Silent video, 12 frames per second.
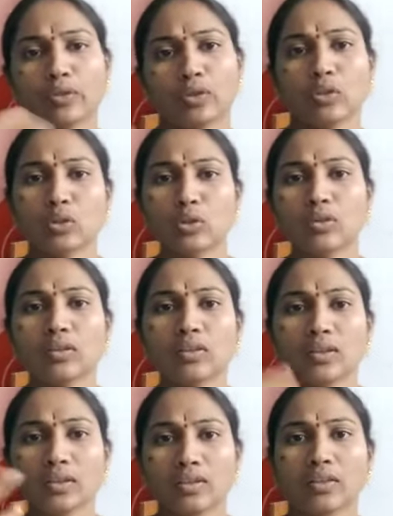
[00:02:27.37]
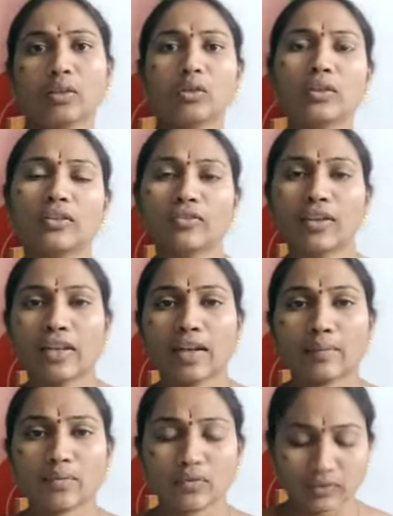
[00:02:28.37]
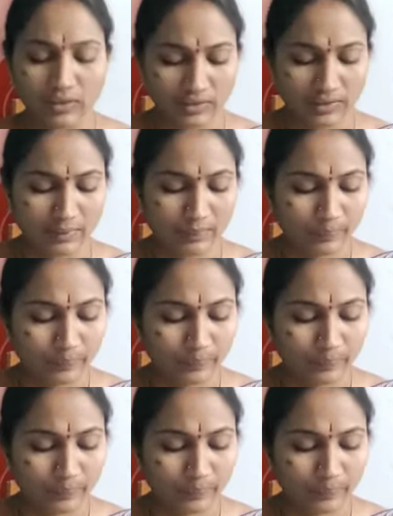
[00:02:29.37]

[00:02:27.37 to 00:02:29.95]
you will cook, you will do different types of things.